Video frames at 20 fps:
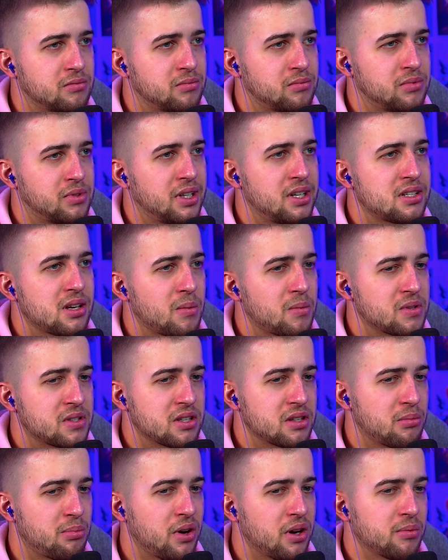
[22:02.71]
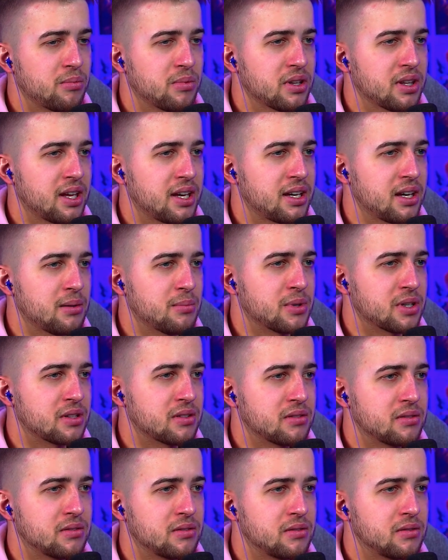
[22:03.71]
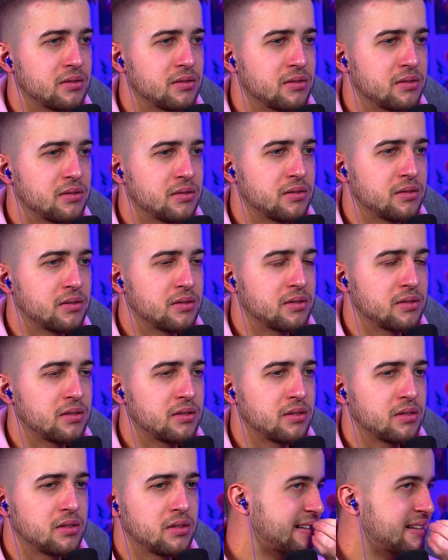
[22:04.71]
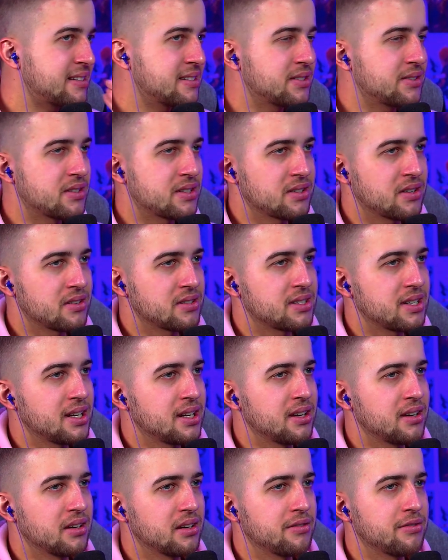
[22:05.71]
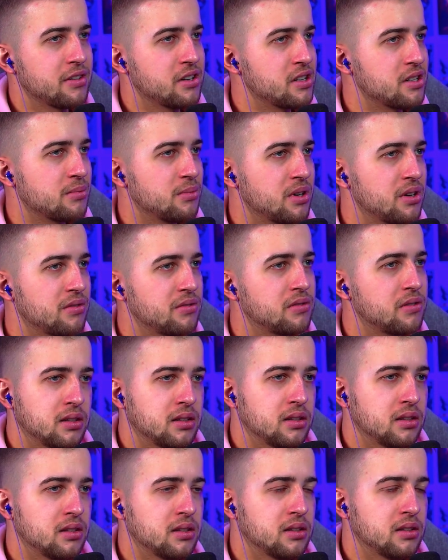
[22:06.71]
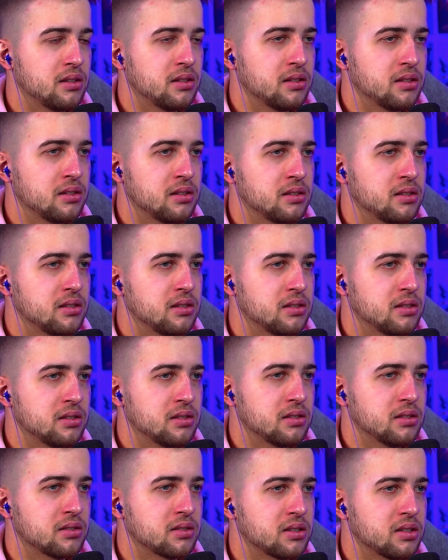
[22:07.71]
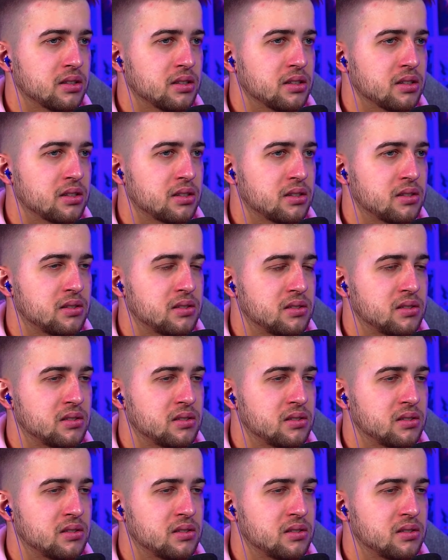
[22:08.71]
Please tell me this is the point where they come in. So he's not dead. Are you going to finish him off? God.